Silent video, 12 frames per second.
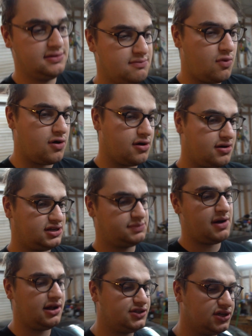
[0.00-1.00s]
more
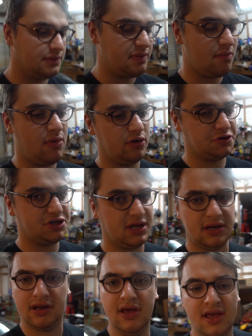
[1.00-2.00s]
sponsor,
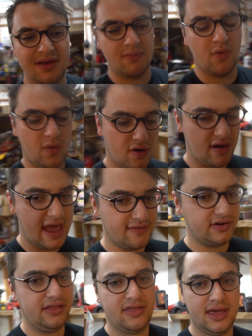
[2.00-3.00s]
promotion, more
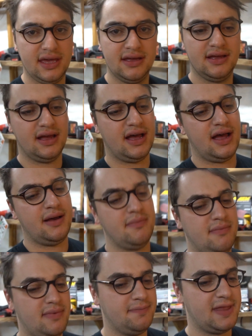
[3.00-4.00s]
everything.
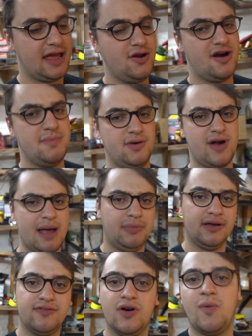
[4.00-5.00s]
I know I've been
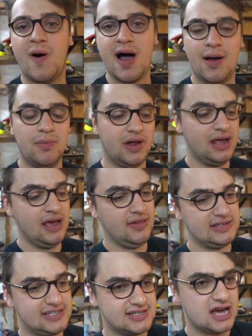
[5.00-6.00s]
rambling for a while, but
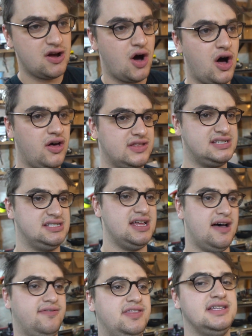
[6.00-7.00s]
this is kind of all the
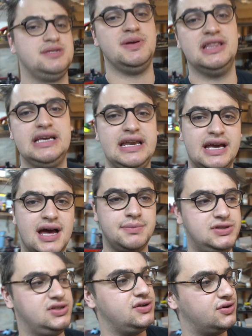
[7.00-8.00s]
stuff that's been leading up
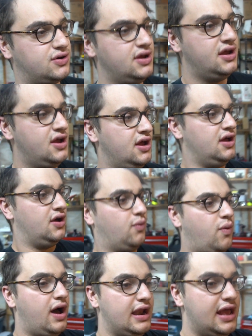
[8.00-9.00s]
to
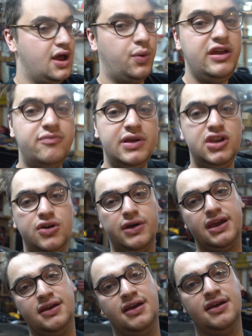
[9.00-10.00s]
what we've been
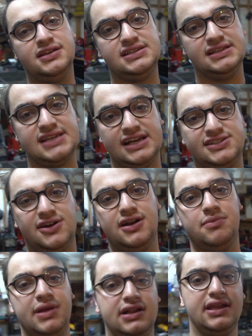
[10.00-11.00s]
doing since I
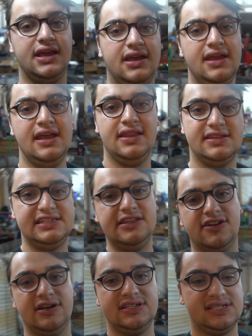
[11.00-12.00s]
started building the
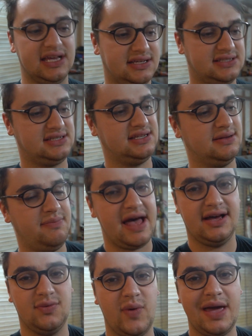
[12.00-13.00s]

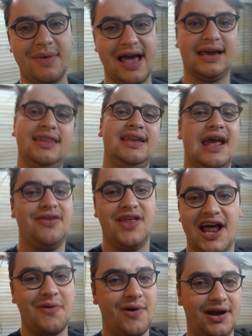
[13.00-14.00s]
C36 way back in the day, that
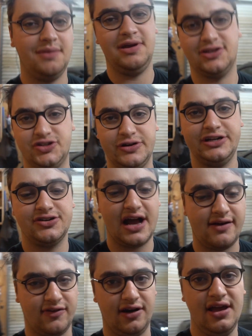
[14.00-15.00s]
I wanted to be a street
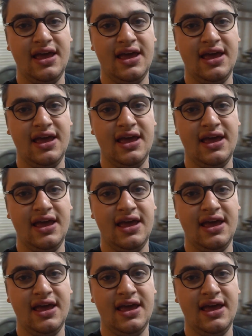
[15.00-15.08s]
driver,